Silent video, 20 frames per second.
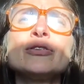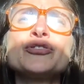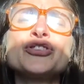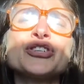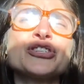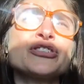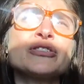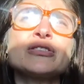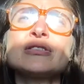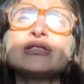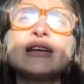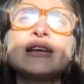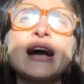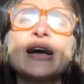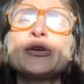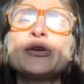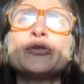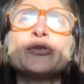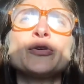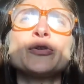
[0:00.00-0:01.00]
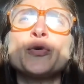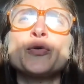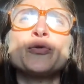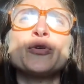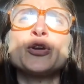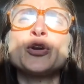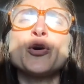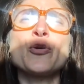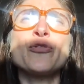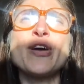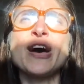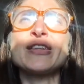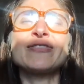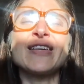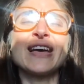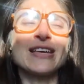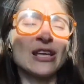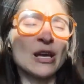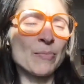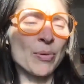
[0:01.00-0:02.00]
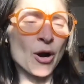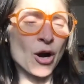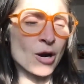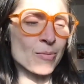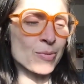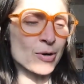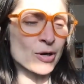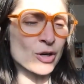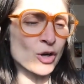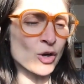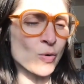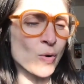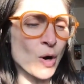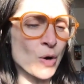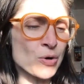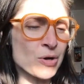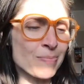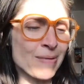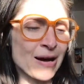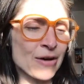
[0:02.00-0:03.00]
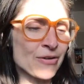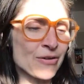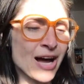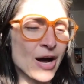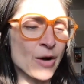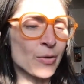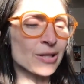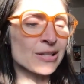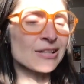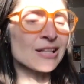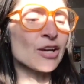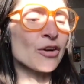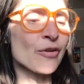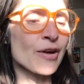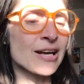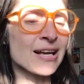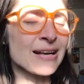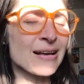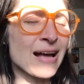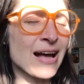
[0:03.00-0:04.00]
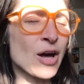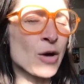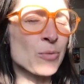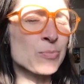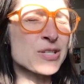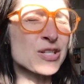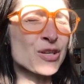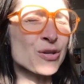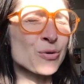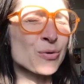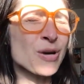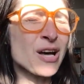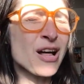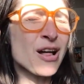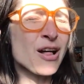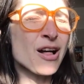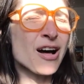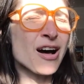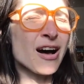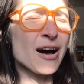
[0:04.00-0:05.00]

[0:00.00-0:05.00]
just, I don't know, that Yip Harburg quote about how a lyric helps you